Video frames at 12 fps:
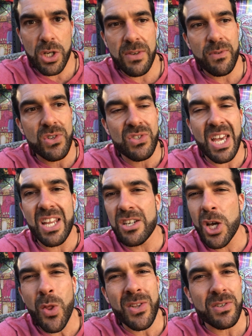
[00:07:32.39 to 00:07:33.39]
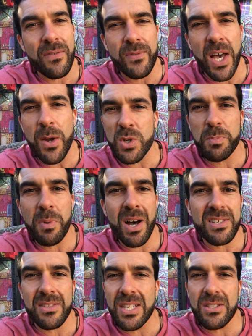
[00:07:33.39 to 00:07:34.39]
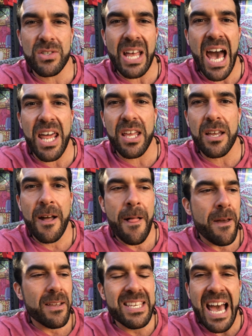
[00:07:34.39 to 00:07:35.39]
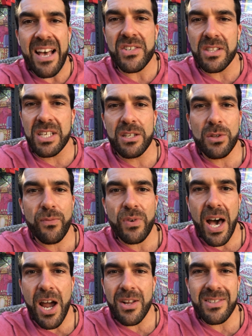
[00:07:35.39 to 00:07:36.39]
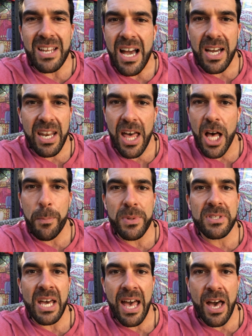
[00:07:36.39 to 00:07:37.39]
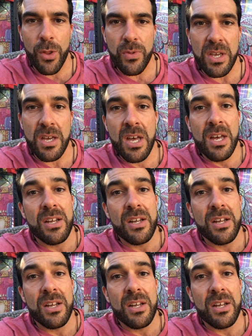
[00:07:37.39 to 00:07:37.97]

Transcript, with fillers: And if you say no, that's a fight response and that's just adding gasoline to the fire. It's not going to help. It's not healthy.